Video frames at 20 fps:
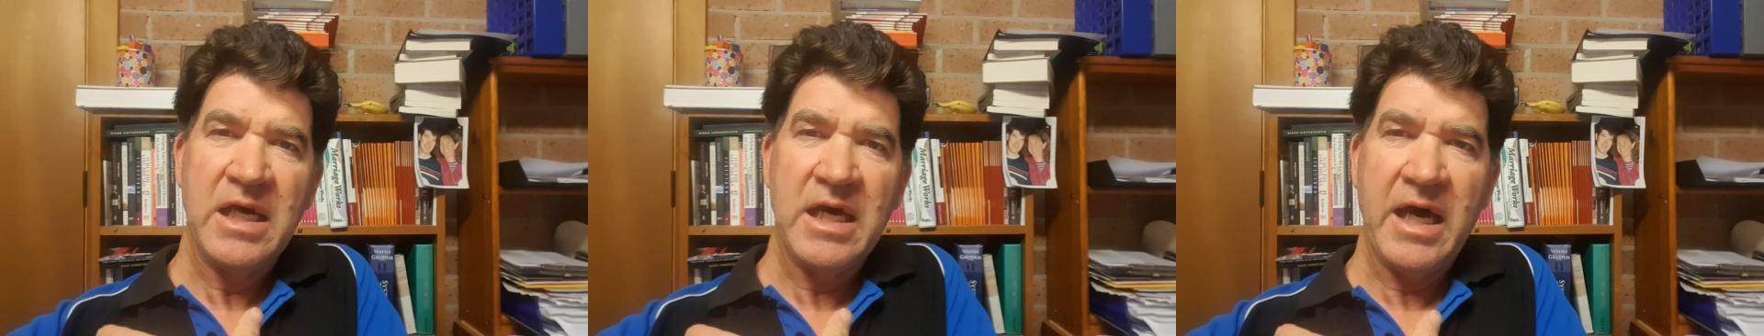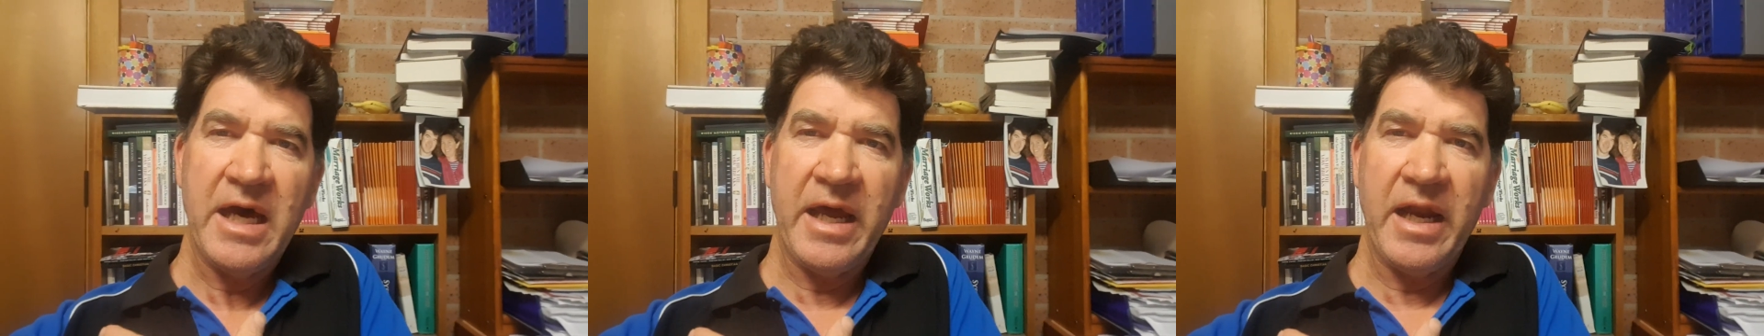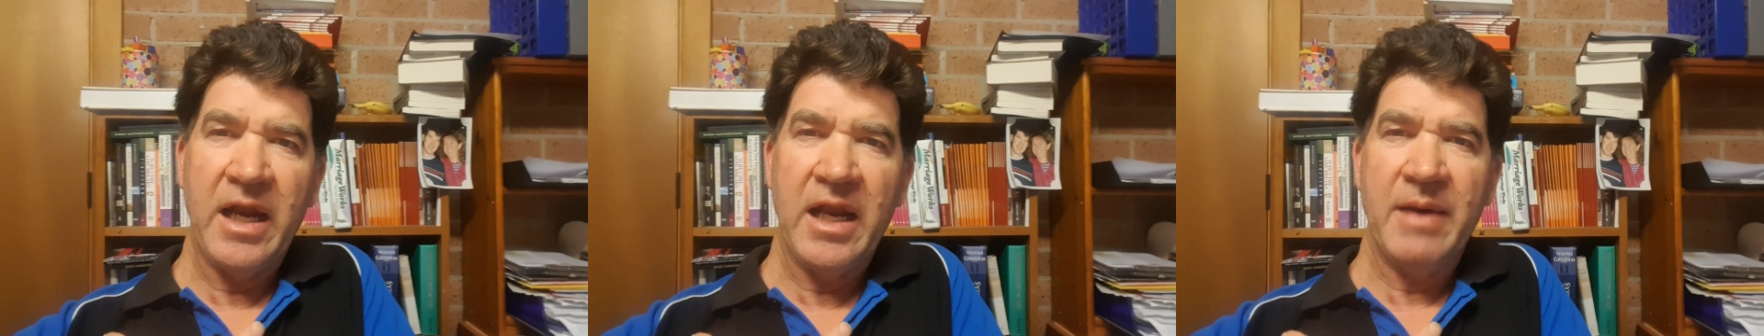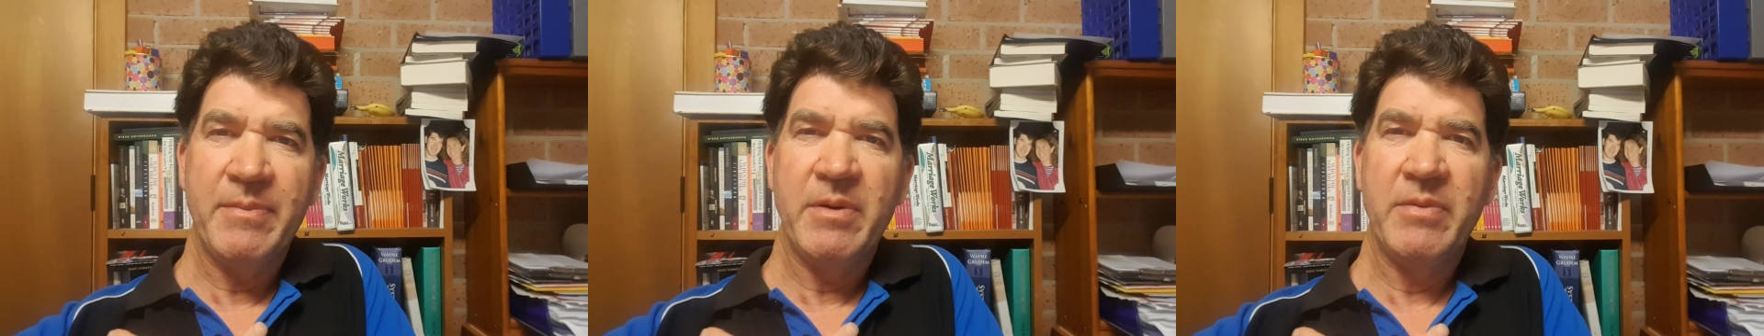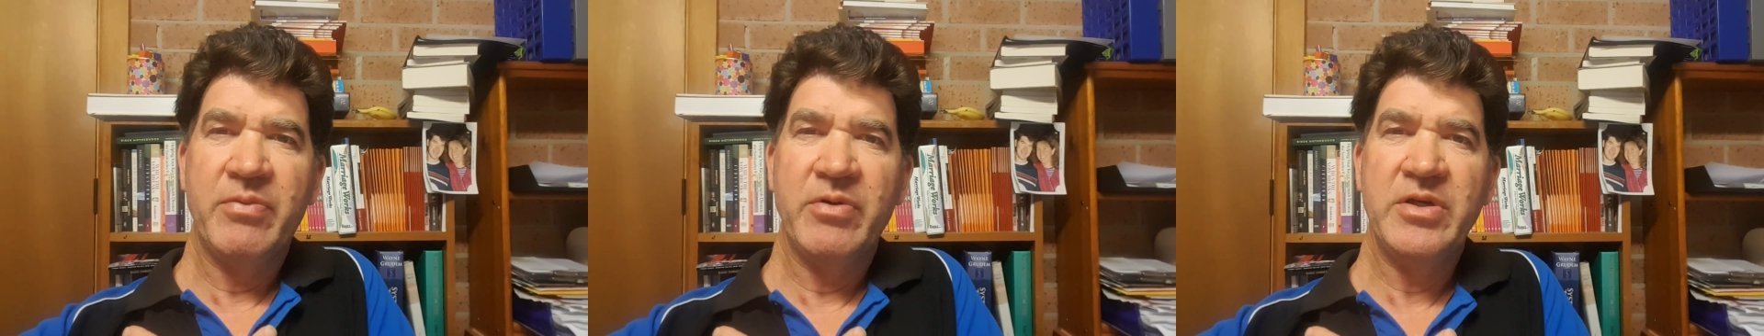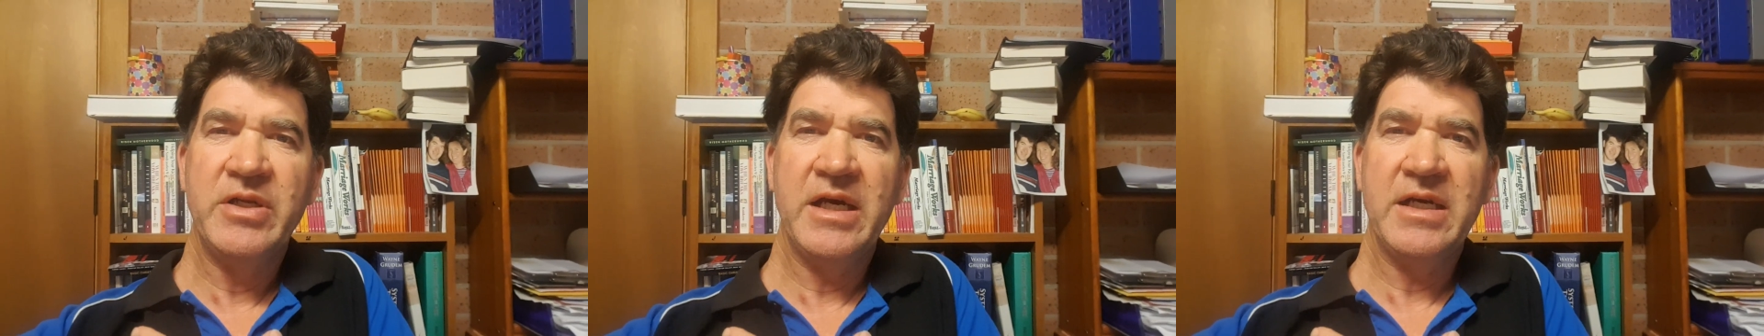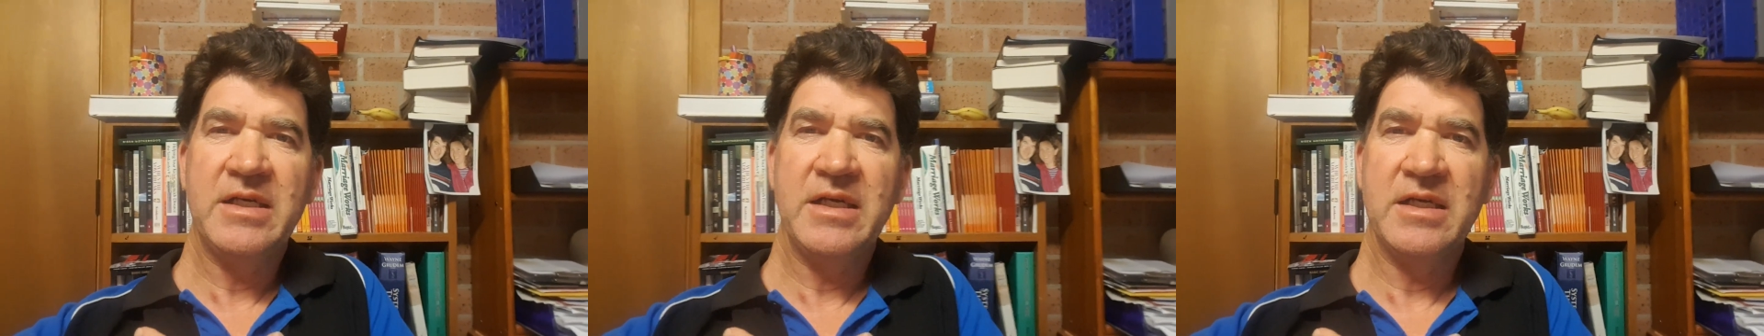huddle up and
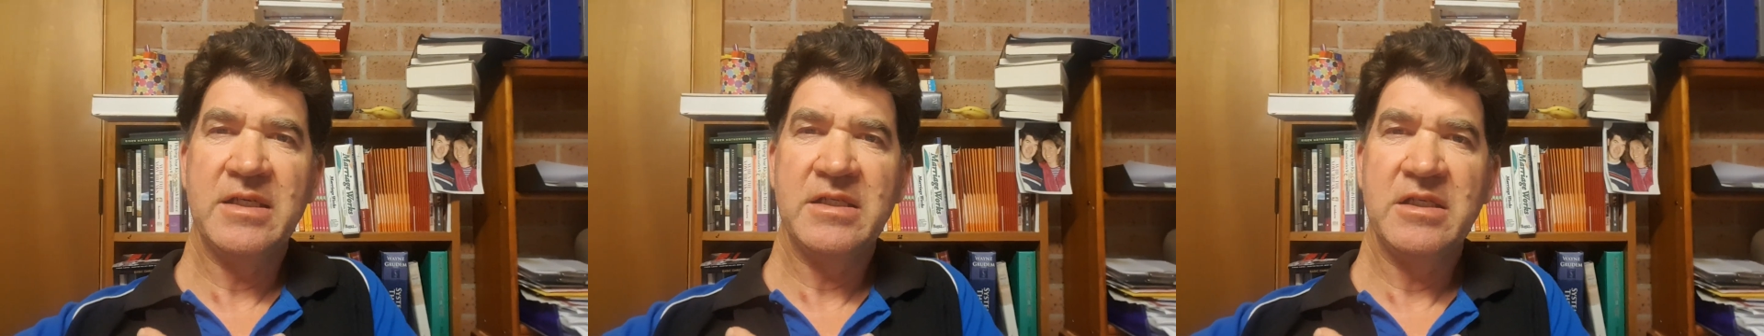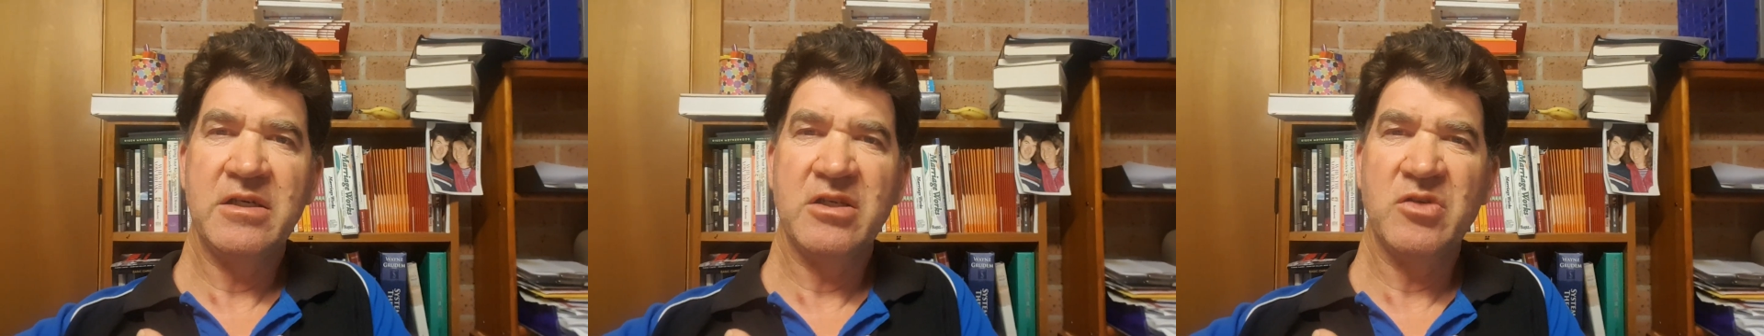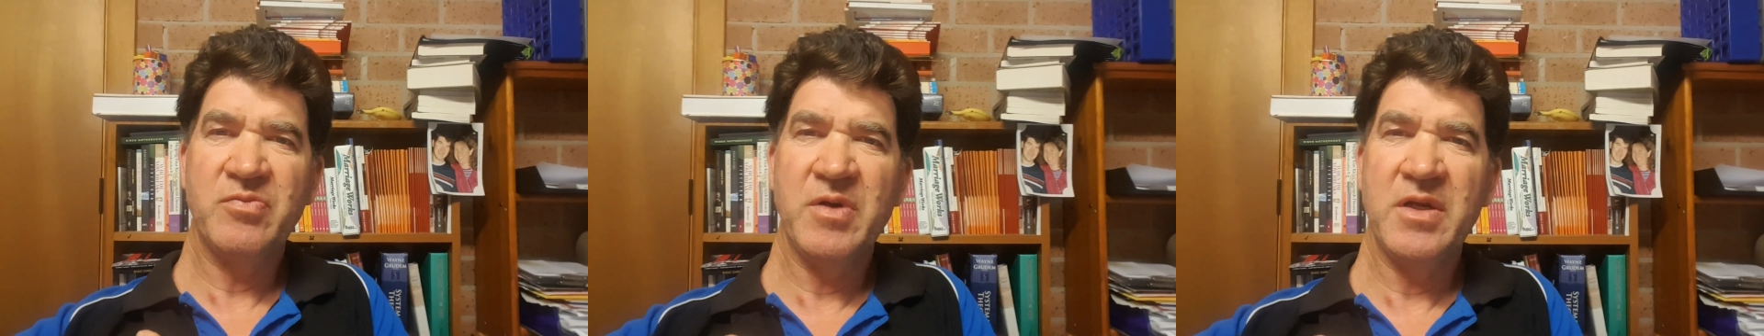protect ourselves,